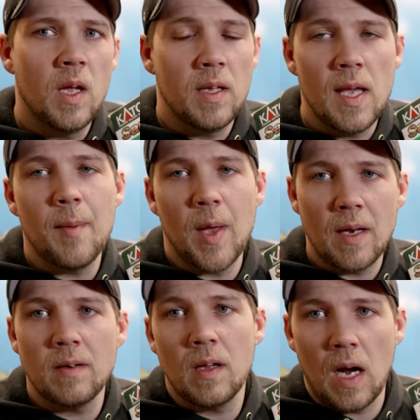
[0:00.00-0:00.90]
Yeah,
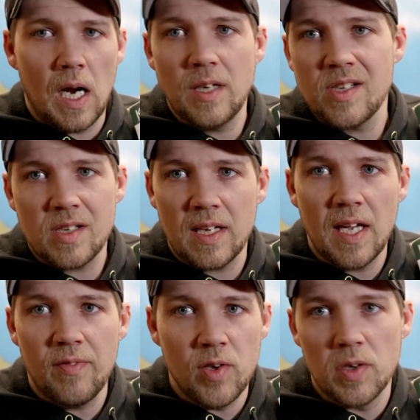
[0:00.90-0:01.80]
man, I just like
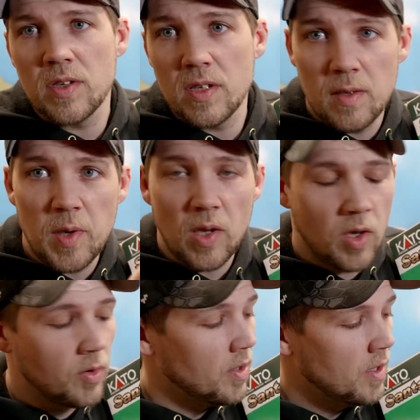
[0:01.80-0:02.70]
F units. Leave me
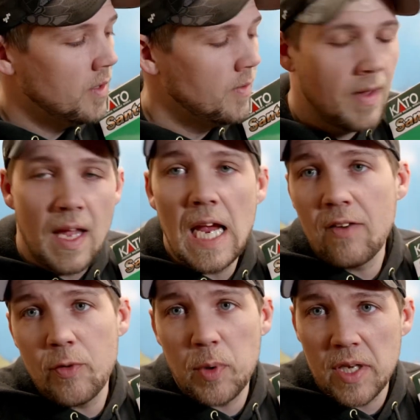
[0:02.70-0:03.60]
alone.
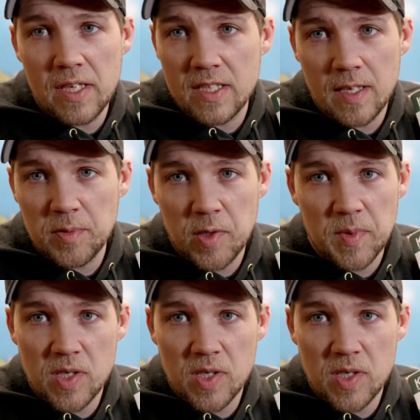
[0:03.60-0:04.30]
Everybody accepts them as